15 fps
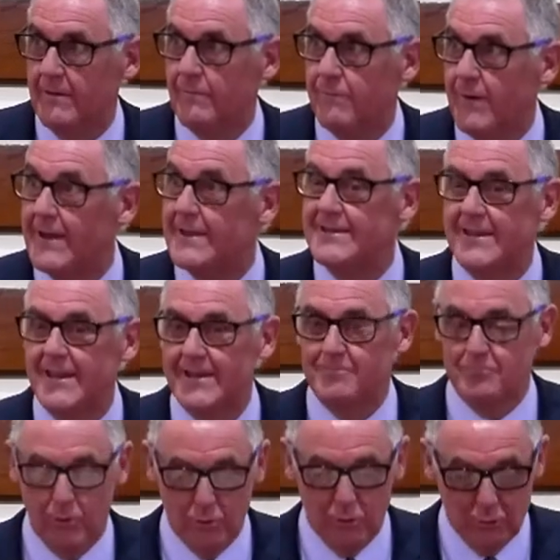find
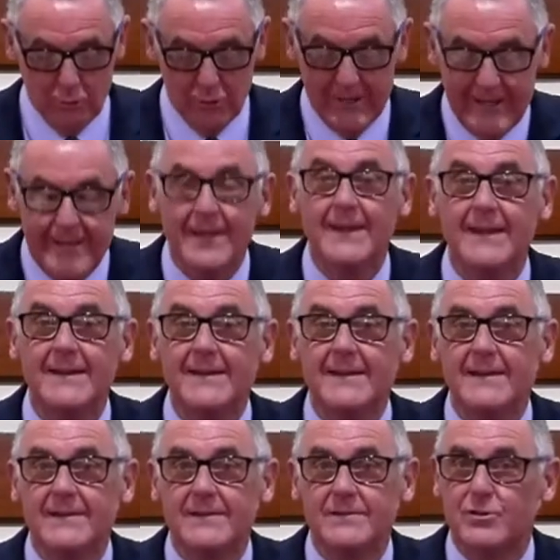Him wholly
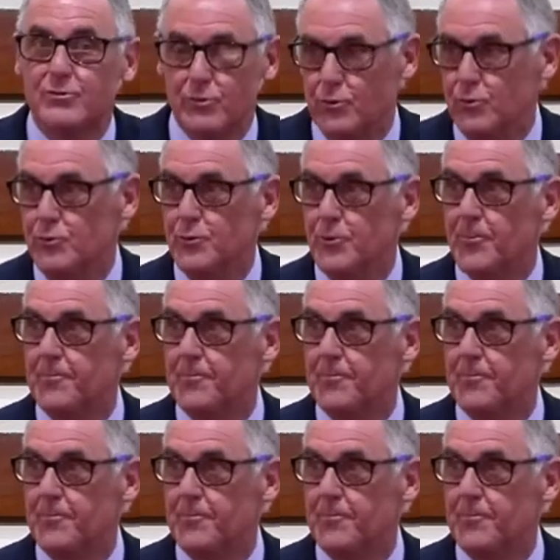true.